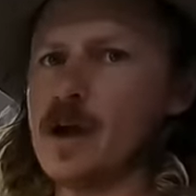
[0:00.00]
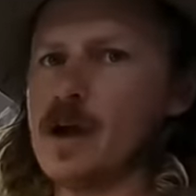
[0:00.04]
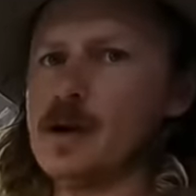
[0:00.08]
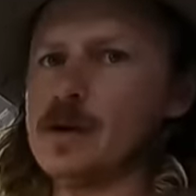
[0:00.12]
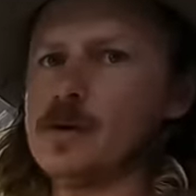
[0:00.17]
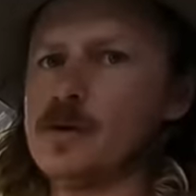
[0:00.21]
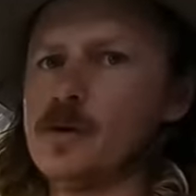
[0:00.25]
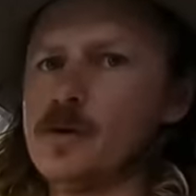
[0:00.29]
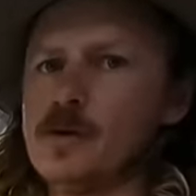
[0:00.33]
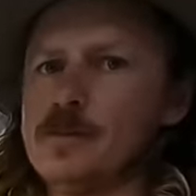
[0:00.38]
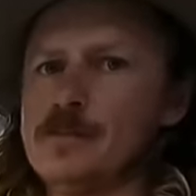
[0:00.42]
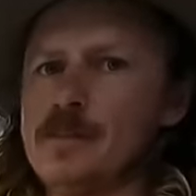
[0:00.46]

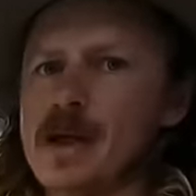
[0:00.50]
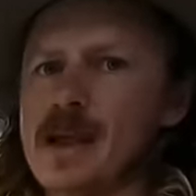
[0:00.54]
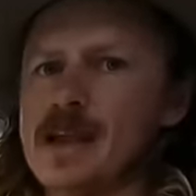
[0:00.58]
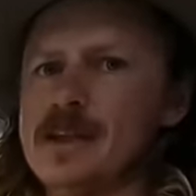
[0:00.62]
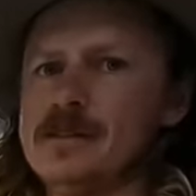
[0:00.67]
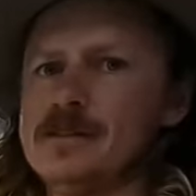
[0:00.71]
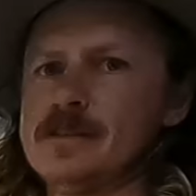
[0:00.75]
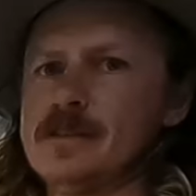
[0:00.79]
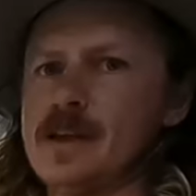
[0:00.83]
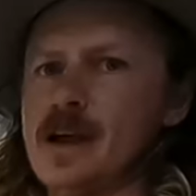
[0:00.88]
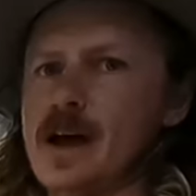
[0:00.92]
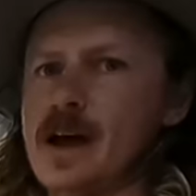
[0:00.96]
a good
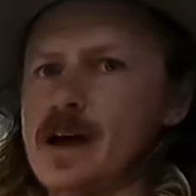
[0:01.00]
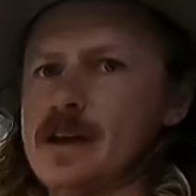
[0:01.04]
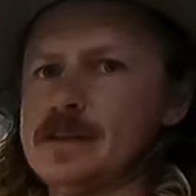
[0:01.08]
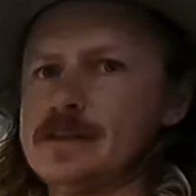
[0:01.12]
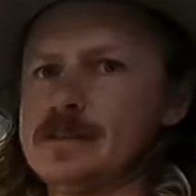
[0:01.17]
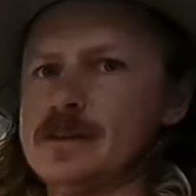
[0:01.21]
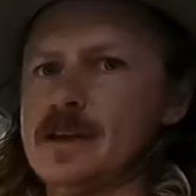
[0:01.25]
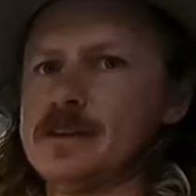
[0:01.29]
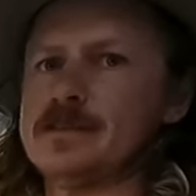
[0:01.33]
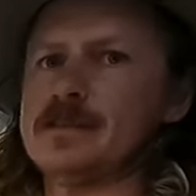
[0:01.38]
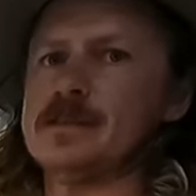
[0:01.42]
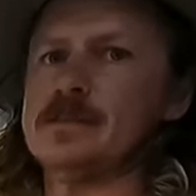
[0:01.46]
pizza
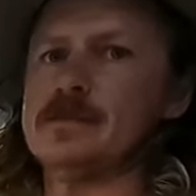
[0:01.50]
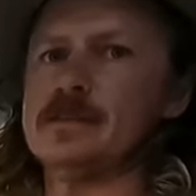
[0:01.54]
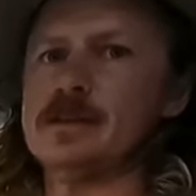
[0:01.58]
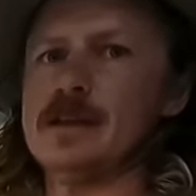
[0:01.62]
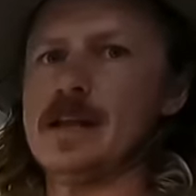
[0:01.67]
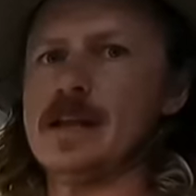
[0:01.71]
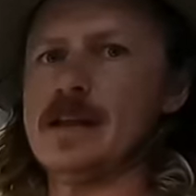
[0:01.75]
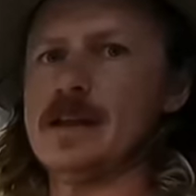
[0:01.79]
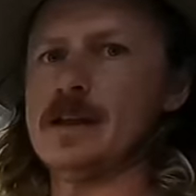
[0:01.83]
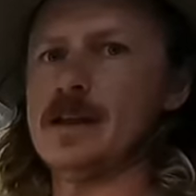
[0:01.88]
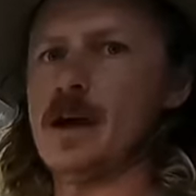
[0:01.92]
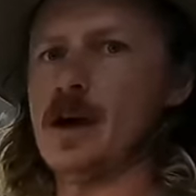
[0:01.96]
doesn't
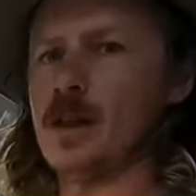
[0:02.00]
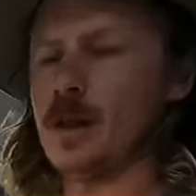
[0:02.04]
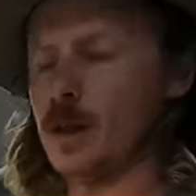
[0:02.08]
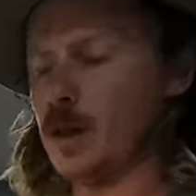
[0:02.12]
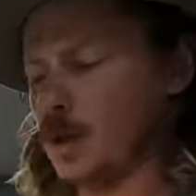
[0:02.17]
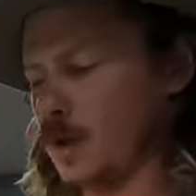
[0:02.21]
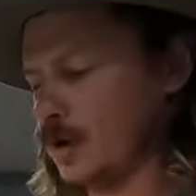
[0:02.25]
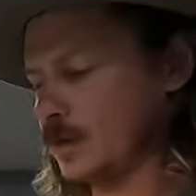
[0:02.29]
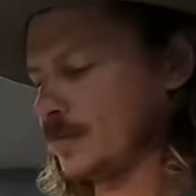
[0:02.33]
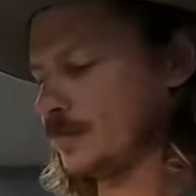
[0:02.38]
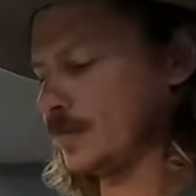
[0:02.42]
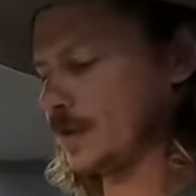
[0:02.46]
need a
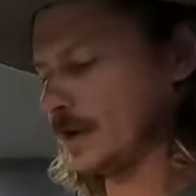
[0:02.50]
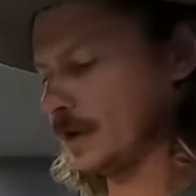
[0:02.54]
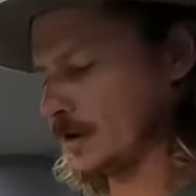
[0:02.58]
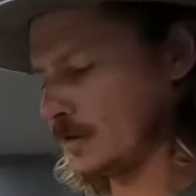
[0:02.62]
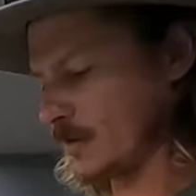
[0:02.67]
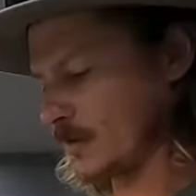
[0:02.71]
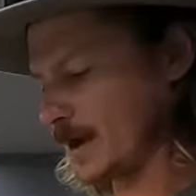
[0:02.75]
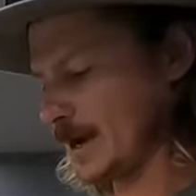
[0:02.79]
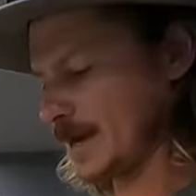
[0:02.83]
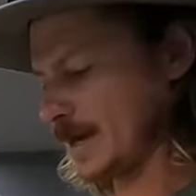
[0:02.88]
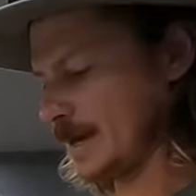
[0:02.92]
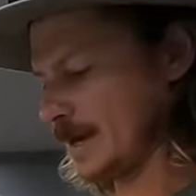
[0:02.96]
lot of
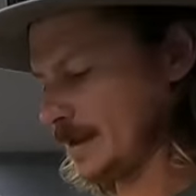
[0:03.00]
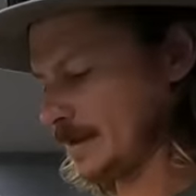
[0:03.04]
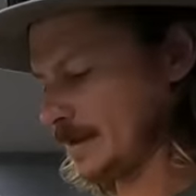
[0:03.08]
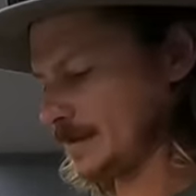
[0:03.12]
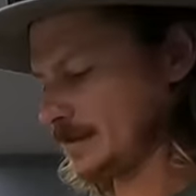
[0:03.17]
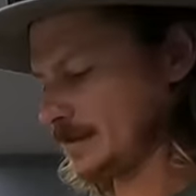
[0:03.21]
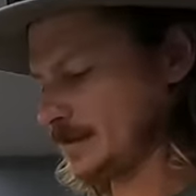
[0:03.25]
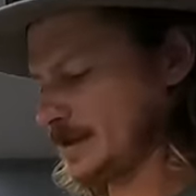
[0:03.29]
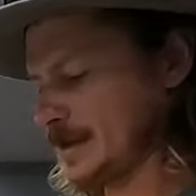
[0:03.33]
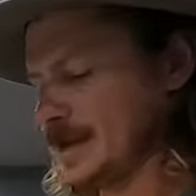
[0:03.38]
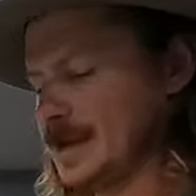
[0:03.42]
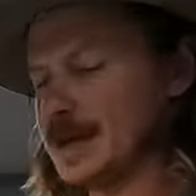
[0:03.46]

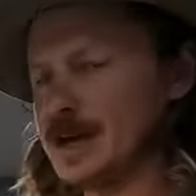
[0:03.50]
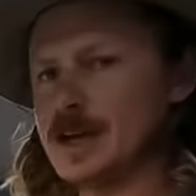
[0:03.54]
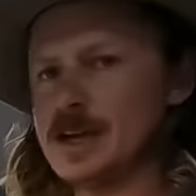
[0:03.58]
ingredients,